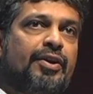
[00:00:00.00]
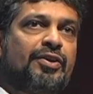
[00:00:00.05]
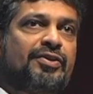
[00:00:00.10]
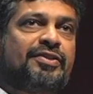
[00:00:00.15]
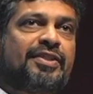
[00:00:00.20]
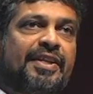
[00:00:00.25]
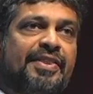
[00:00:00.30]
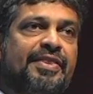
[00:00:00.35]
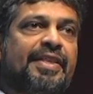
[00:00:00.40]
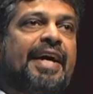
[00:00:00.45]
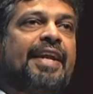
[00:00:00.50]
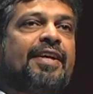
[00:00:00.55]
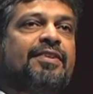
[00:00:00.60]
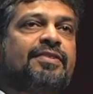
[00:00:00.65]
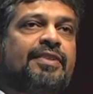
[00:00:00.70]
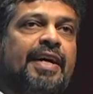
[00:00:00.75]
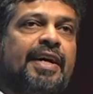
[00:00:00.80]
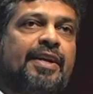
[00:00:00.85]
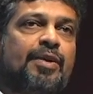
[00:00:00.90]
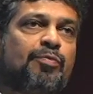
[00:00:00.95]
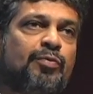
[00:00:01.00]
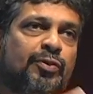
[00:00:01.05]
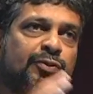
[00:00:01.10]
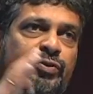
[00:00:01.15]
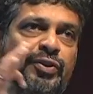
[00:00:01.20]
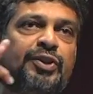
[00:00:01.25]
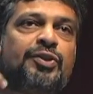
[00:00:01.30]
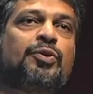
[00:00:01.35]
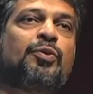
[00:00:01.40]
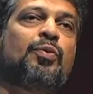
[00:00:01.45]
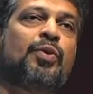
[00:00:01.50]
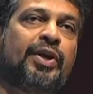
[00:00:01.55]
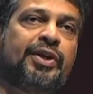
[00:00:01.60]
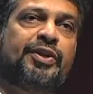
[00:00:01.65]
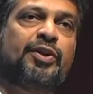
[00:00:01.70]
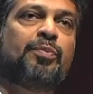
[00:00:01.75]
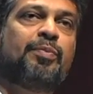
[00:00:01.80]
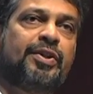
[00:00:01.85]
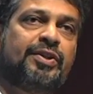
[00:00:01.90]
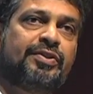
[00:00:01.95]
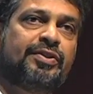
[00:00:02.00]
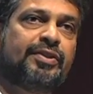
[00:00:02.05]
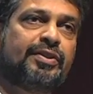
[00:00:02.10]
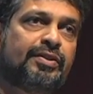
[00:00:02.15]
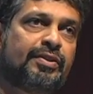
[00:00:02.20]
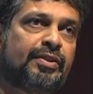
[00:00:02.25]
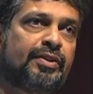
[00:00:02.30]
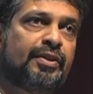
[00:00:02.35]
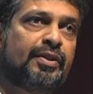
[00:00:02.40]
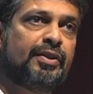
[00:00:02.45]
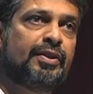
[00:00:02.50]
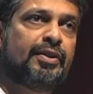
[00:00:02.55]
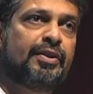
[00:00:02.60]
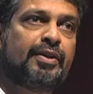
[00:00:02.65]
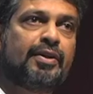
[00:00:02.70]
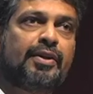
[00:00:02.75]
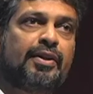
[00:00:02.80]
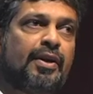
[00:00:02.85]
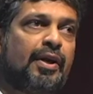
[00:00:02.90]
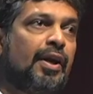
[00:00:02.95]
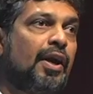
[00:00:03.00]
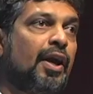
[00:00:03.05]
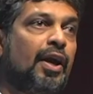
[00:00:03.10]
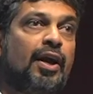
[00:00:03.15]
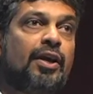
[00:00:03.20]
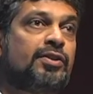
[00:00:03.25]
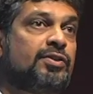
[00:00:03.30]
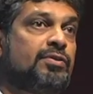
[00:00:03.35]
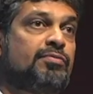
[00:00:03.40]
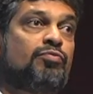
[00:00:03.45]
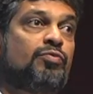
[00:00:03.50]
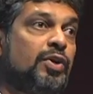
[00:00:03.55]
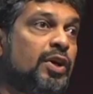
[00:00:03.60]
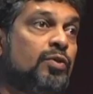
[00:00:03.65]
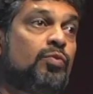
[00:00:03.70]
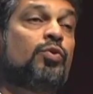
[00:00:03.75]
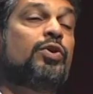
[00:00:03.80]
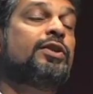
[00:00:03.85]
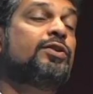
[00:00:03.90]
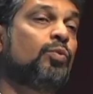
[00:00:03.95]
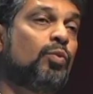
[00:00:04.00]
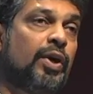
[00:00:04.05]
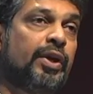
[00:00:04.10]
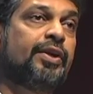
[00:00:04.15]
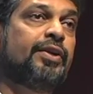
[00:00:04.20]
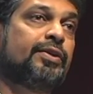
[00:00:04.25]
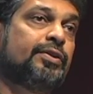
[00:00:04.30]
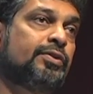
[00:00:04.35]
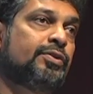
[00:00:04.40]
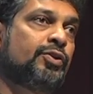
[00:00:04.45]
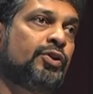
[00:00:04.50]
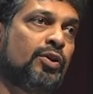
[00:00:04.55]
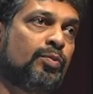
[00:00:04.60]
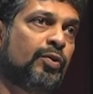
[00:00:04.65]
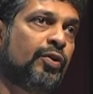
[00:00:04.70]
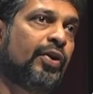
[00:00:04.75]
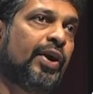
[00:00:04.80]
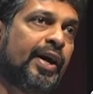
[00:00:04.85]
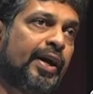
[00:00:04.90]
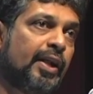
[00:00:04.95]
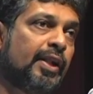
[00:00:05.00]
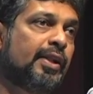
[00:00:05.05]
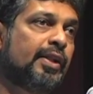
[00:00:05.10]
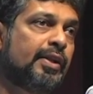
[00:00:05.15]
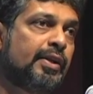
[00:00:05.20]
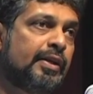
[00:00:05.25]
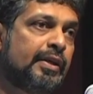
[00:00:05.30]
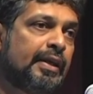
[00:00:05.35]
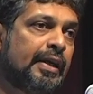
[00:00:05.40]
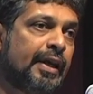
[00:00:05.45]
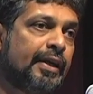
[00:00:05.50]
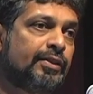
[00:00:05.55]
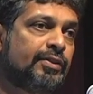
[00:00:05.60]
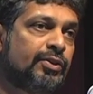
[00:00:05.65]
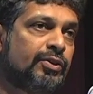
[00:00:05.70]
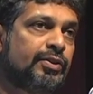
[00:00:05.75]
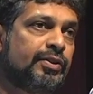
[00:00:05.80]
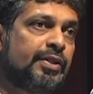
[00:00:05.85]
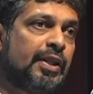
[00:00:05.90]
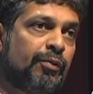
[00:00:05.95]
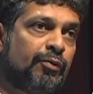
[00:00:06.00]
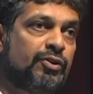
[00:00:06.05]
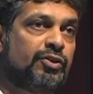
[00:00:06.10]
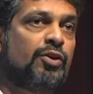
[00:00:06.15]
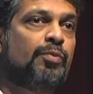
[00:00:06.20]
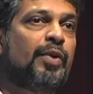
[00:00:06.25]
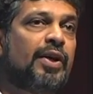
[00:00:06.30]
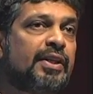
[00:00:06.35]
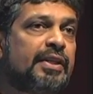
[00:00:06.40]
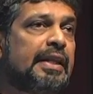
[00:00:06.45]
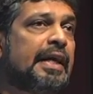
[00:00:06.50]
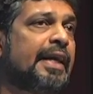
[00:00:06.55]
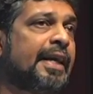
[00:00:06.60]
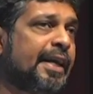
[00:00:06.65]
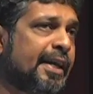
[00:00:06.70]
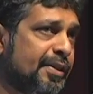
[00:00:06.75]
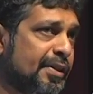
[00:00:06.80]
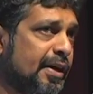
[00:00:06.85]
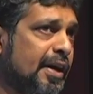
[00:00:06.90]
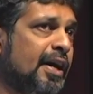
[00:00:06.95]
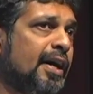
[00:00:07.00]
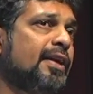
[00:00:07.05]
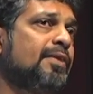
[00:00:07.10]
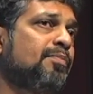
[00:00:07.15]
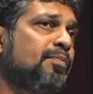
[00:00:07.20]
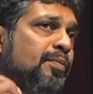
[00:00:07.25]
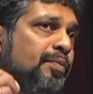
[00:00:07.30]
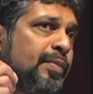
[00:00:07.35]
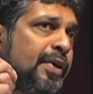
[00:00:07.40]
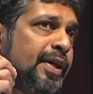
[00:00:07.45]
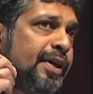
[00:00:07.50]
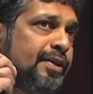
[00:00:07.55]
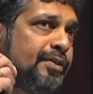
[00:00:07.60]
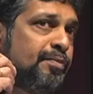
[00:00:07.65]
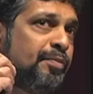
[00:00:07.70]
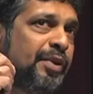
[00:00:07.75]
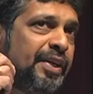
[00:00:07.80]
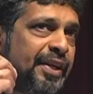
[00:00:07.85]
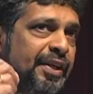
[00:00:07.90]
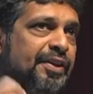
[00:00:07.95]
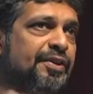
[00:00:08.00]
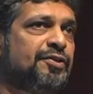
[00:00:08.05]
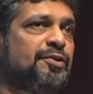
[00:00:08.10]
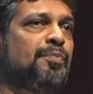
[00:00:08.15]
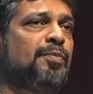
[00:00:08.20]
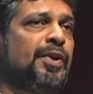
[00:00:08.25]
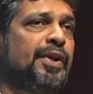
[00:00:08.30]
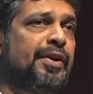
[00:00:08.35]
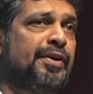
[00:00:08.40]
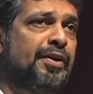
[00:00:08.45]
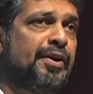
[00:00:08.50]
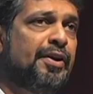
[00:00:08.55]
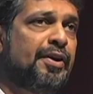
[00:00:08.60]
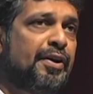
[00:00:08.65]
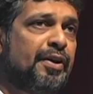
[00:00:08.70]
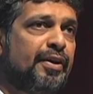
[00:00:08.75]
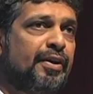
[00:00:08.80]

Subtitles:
set that aside and proceed to run your business, it works wonders to your morale. And so that was good. But again, the hard part is being disciplined